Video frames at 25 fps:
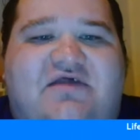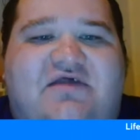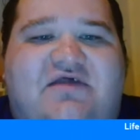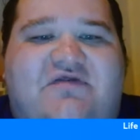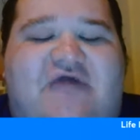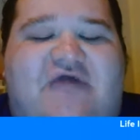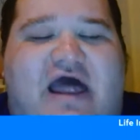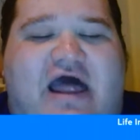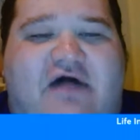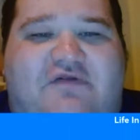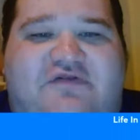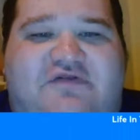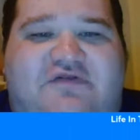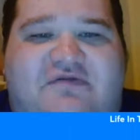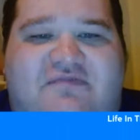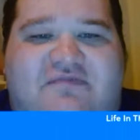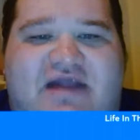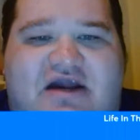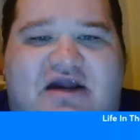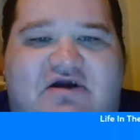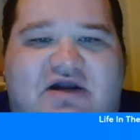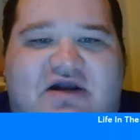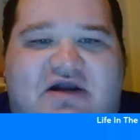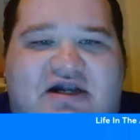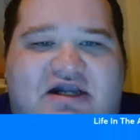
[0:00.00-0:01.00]
South
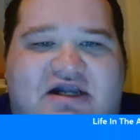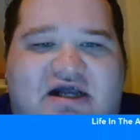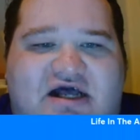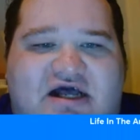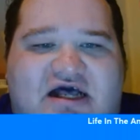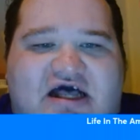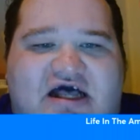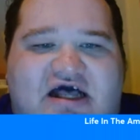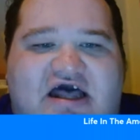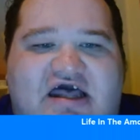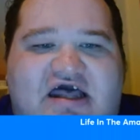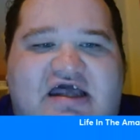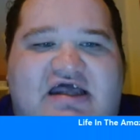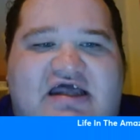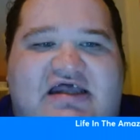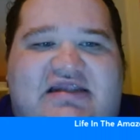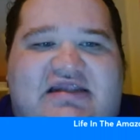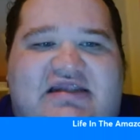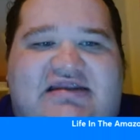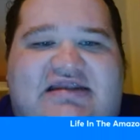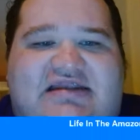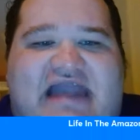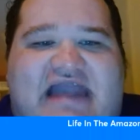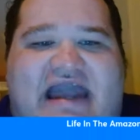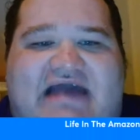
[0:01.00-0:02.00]
America.
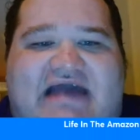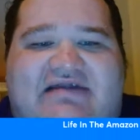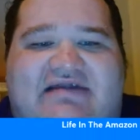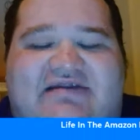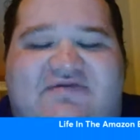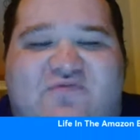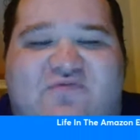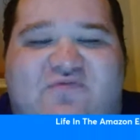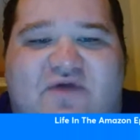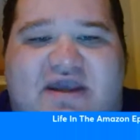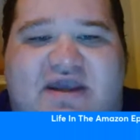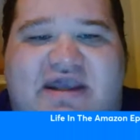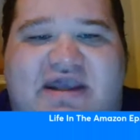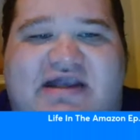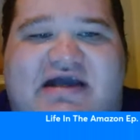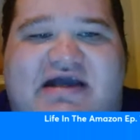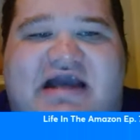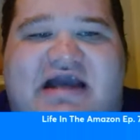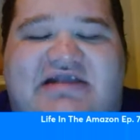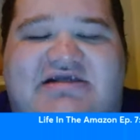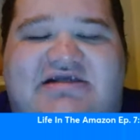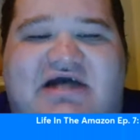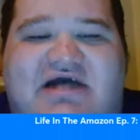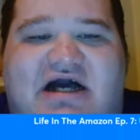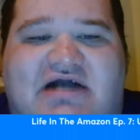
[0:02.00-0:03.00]
Last week,
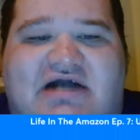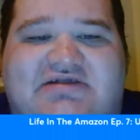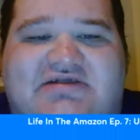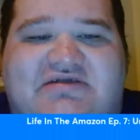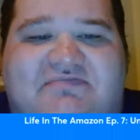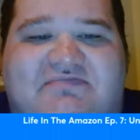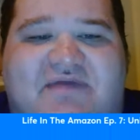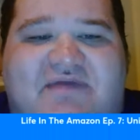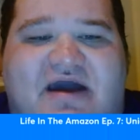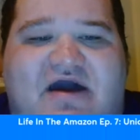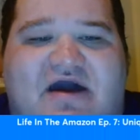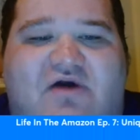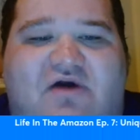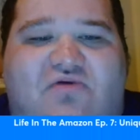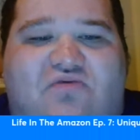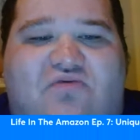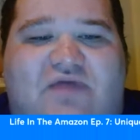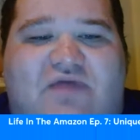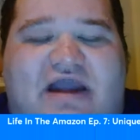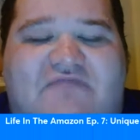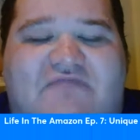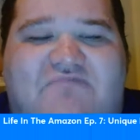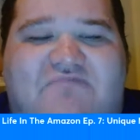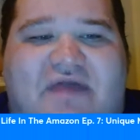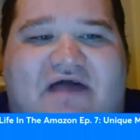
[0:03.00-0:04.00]
I talked about
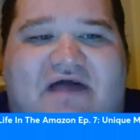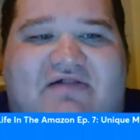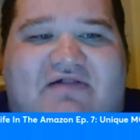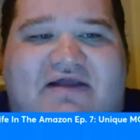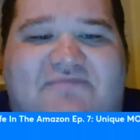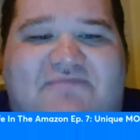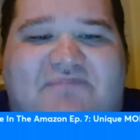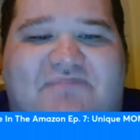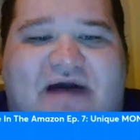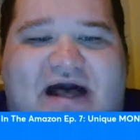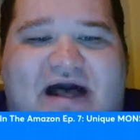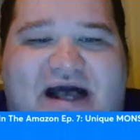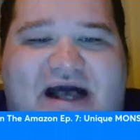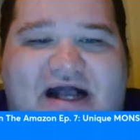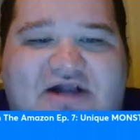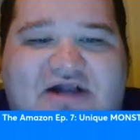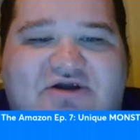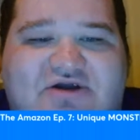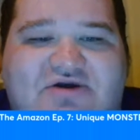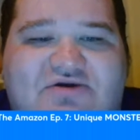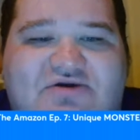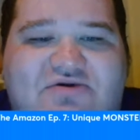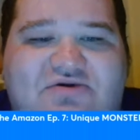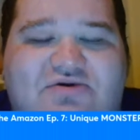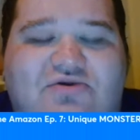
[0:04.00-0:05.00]
red-bellied
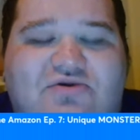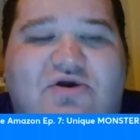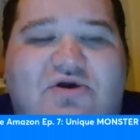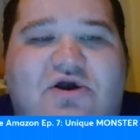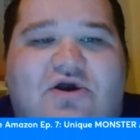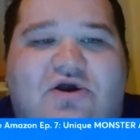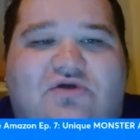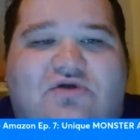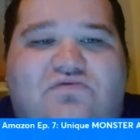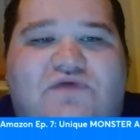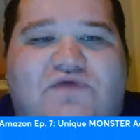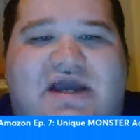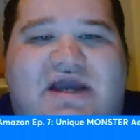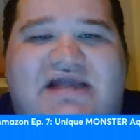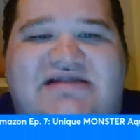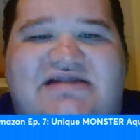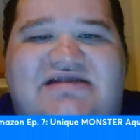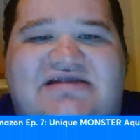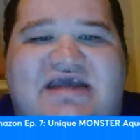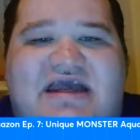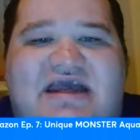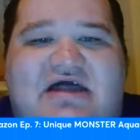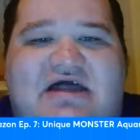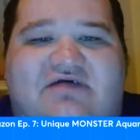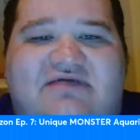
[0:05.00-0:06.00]
pacu,
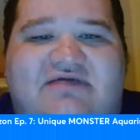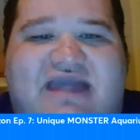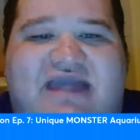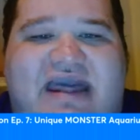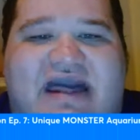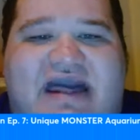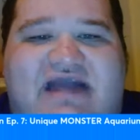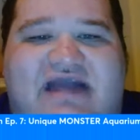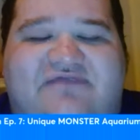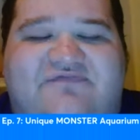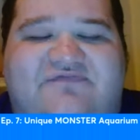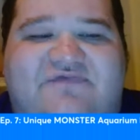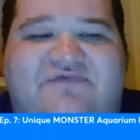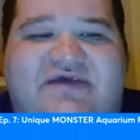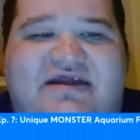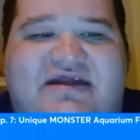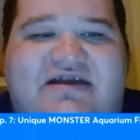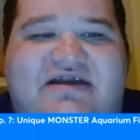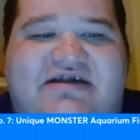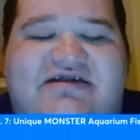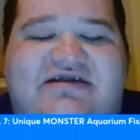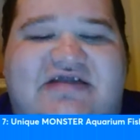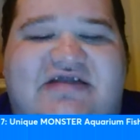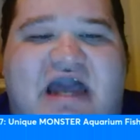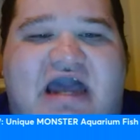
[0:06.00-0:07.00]
red-tailed
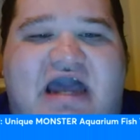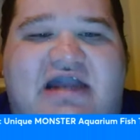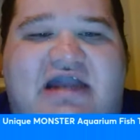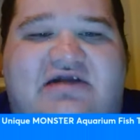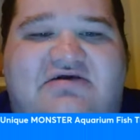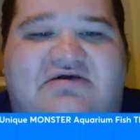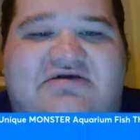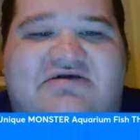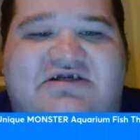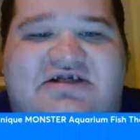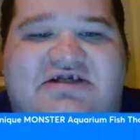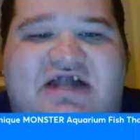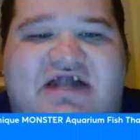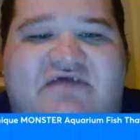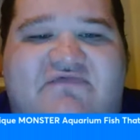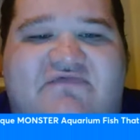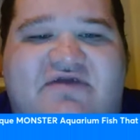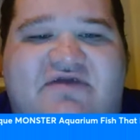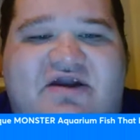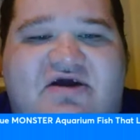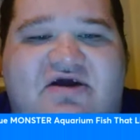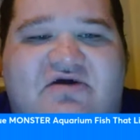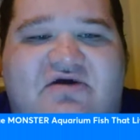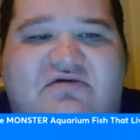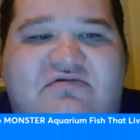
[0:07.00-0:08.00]
catfish, tiger
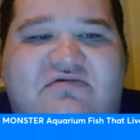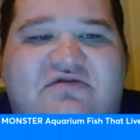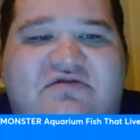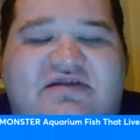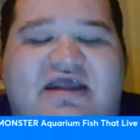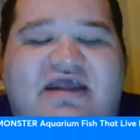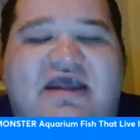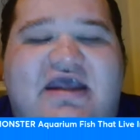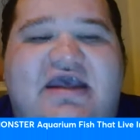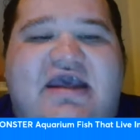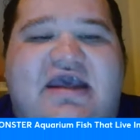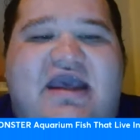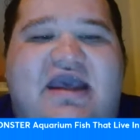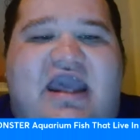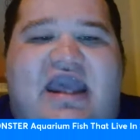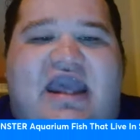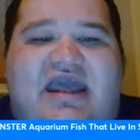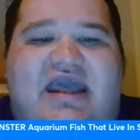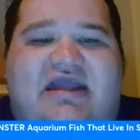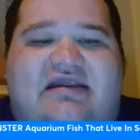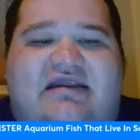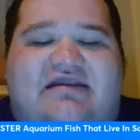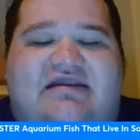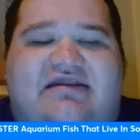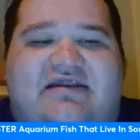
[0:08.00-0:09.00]
shovelnose,
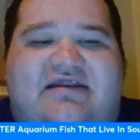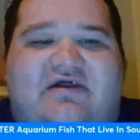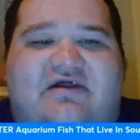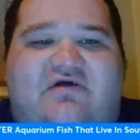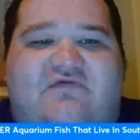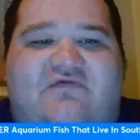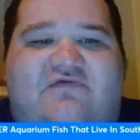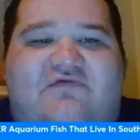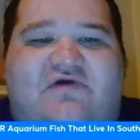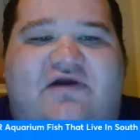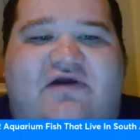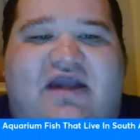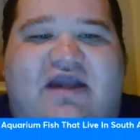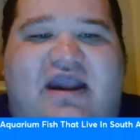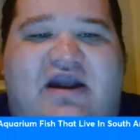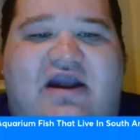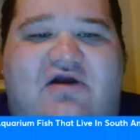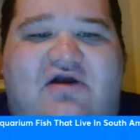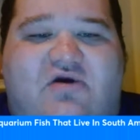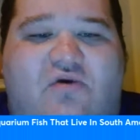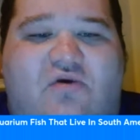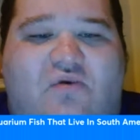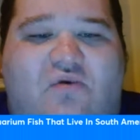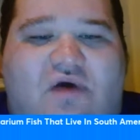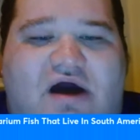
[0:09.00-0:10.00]
and silver
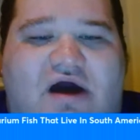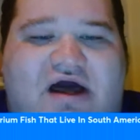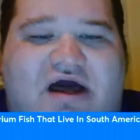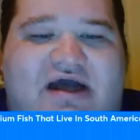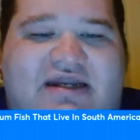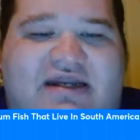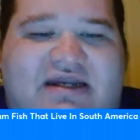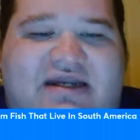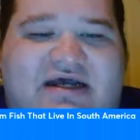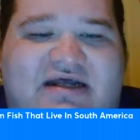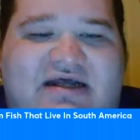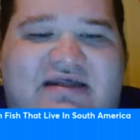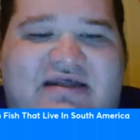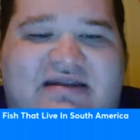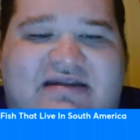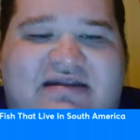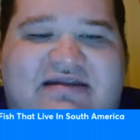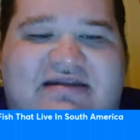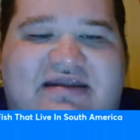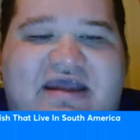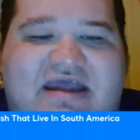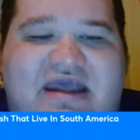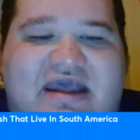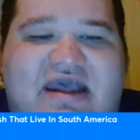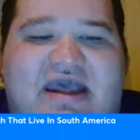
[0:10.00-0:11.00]
arowanas.
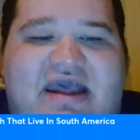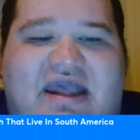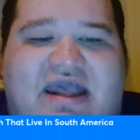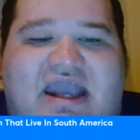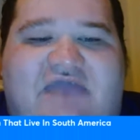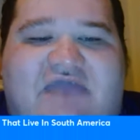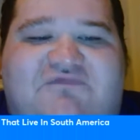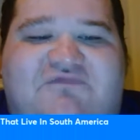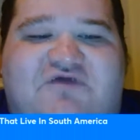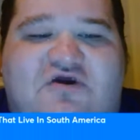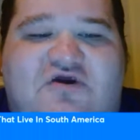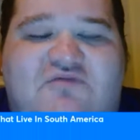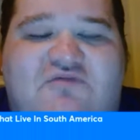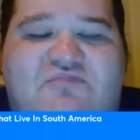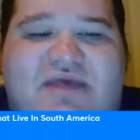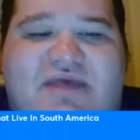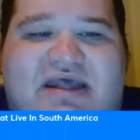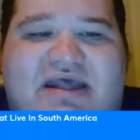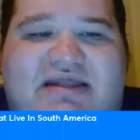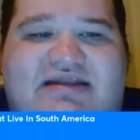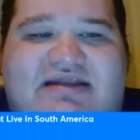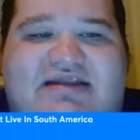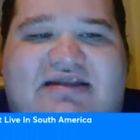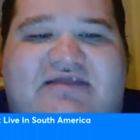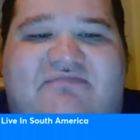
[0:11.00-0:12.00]
If you
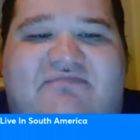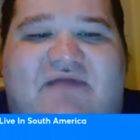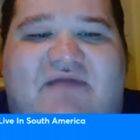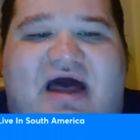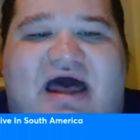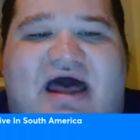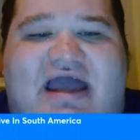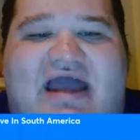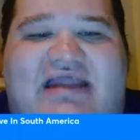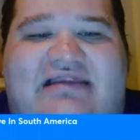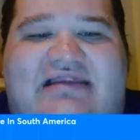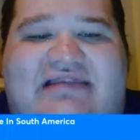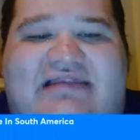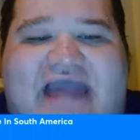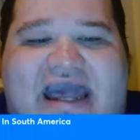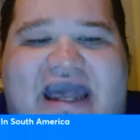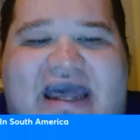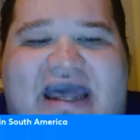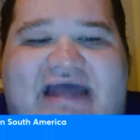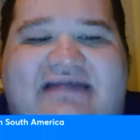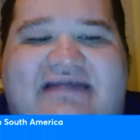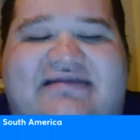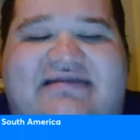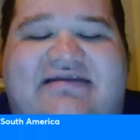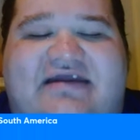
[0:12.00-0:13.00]
missed my
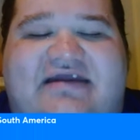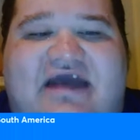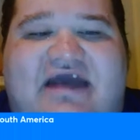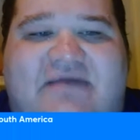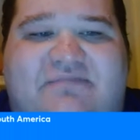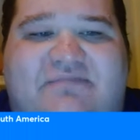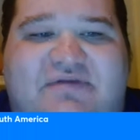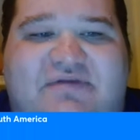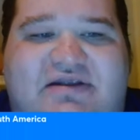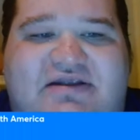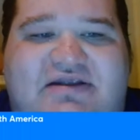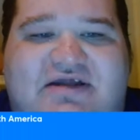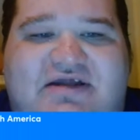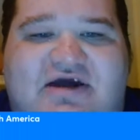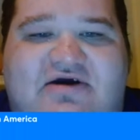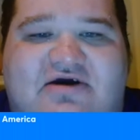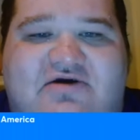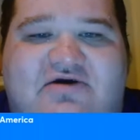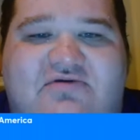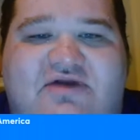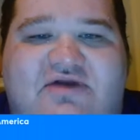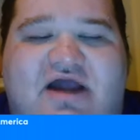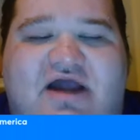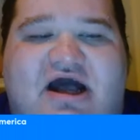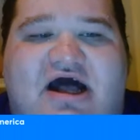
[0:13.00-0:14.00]
last
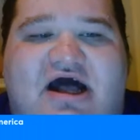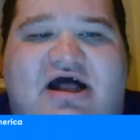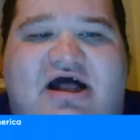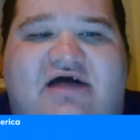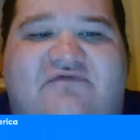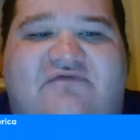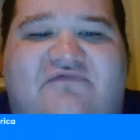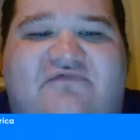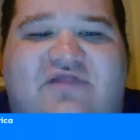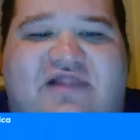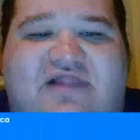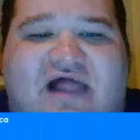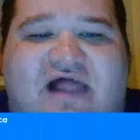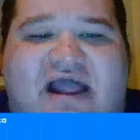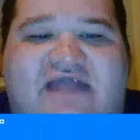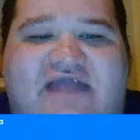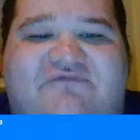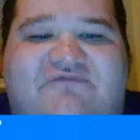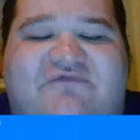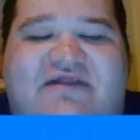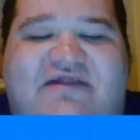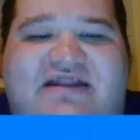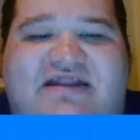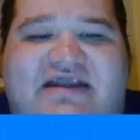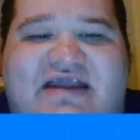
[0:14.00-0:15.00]
episode of Life
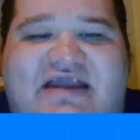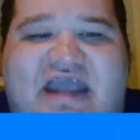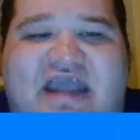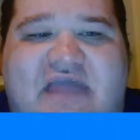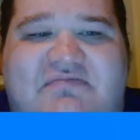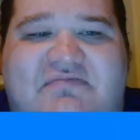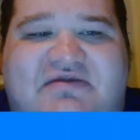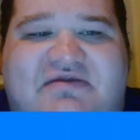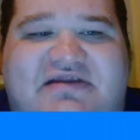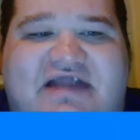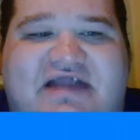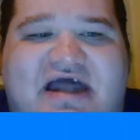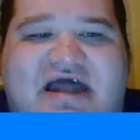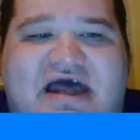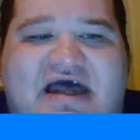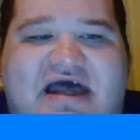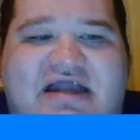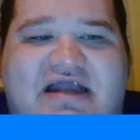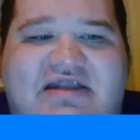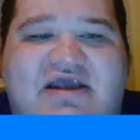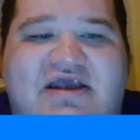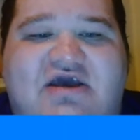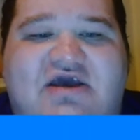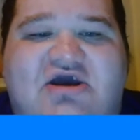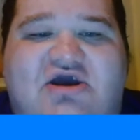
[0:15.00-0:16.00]
in the
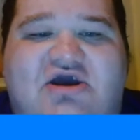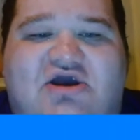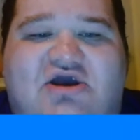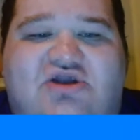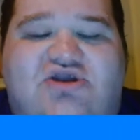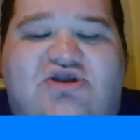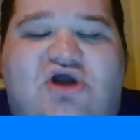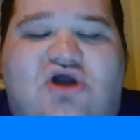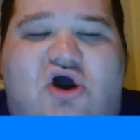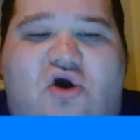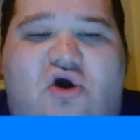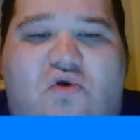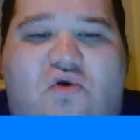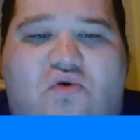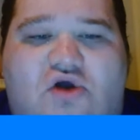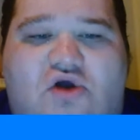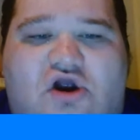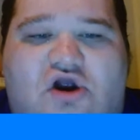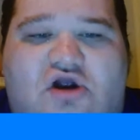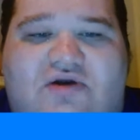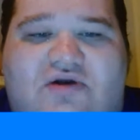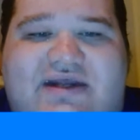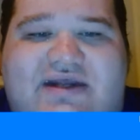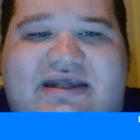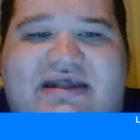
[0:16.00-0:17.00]
Amazon, no
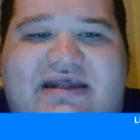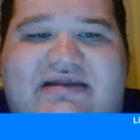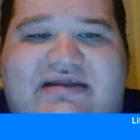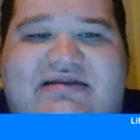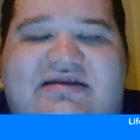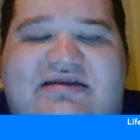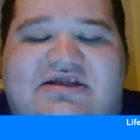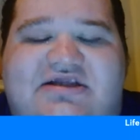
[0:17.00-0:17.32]
worries.